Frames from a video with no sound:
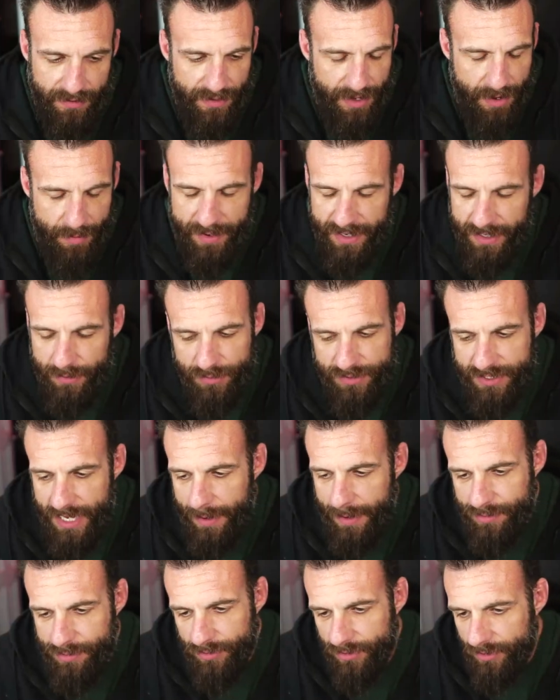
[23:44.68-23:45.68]
I mean, it was
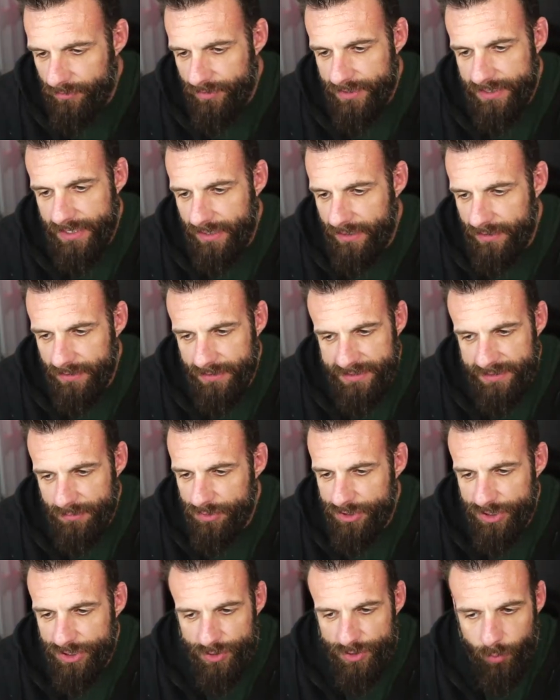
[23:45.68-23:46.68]
absolutely ridiculous. It was
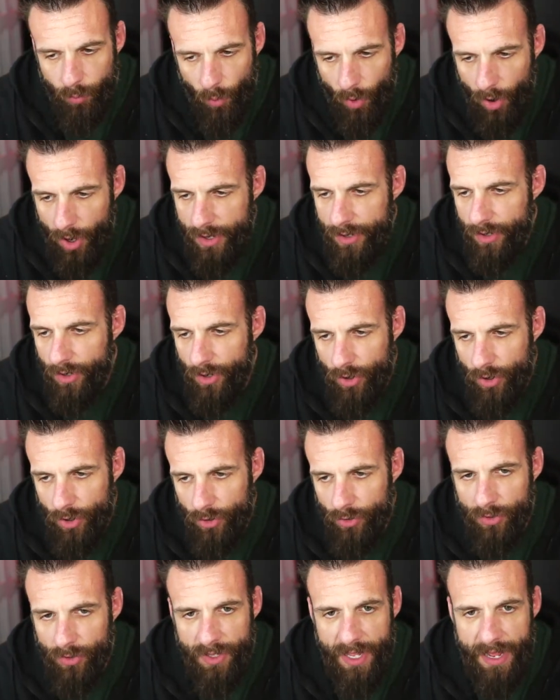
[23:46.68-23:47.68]
just one
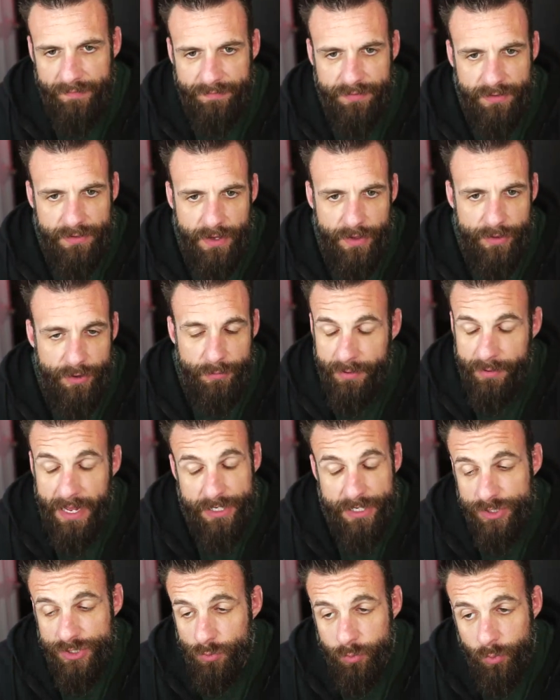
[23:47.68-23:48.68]
hurdle after the other, but I
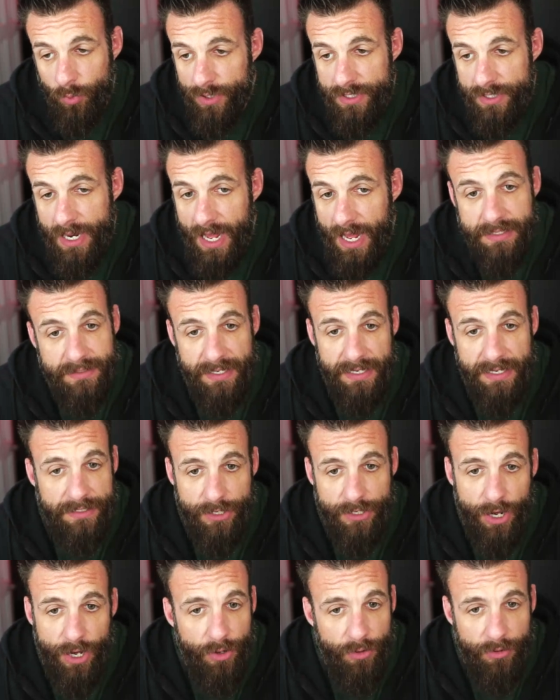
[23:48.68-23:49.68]
just would not take
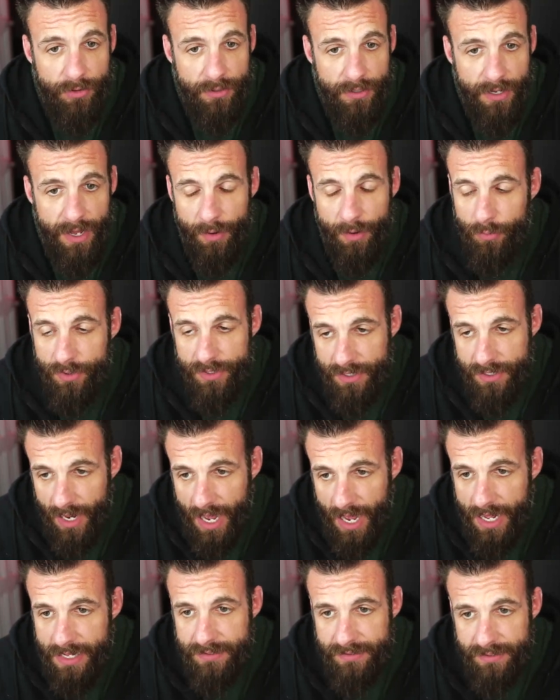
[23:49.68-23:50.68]
no. I would
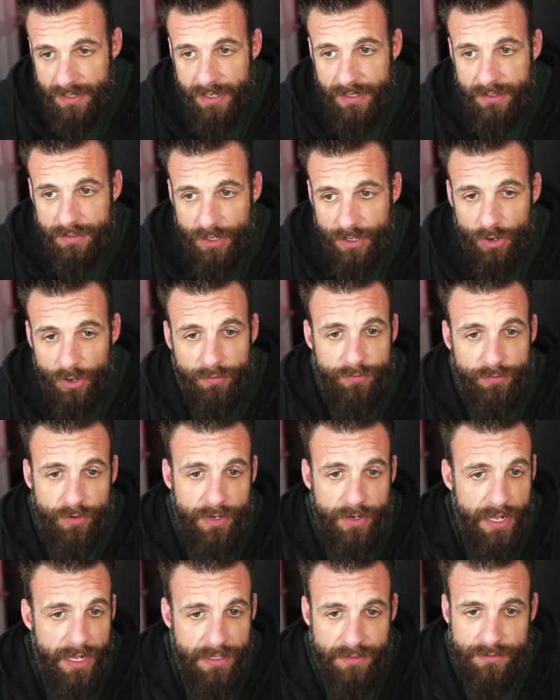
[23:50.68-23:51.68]
not take no for an
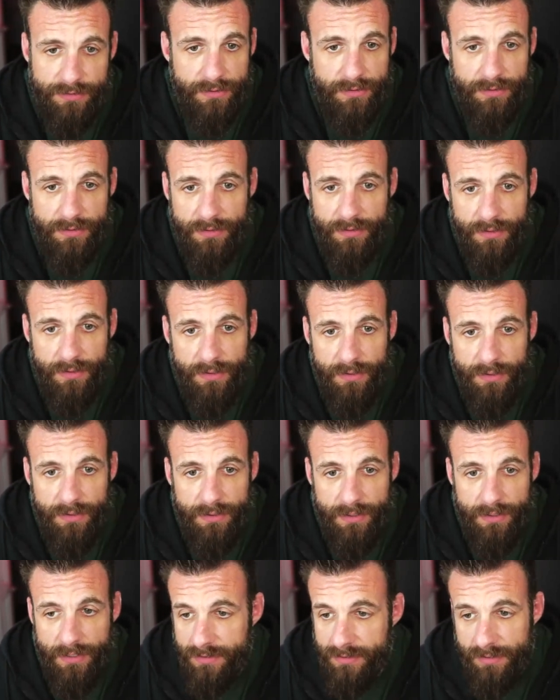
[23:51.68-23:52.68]
answer
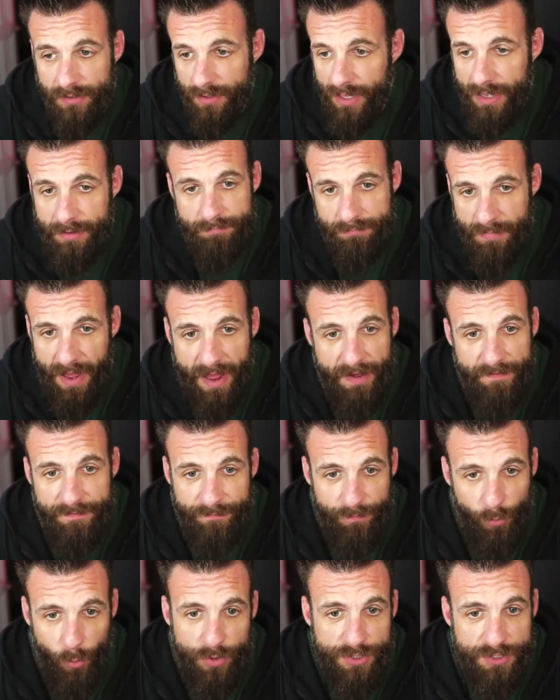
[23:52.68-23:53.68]
until I I
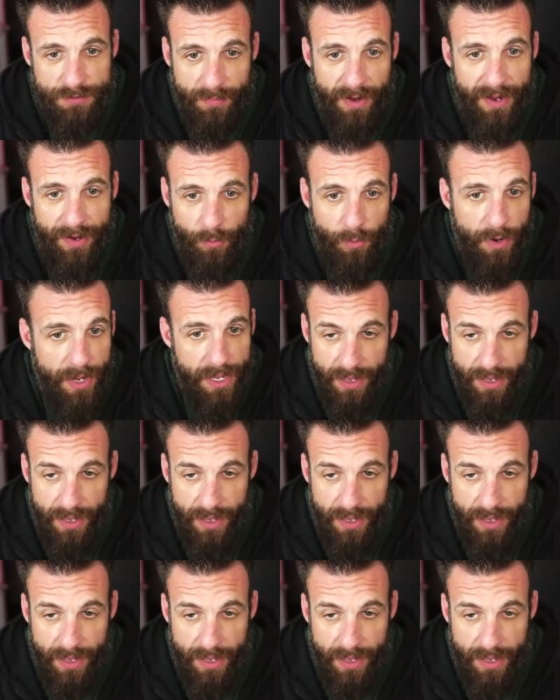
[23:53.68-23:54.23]
forced my way.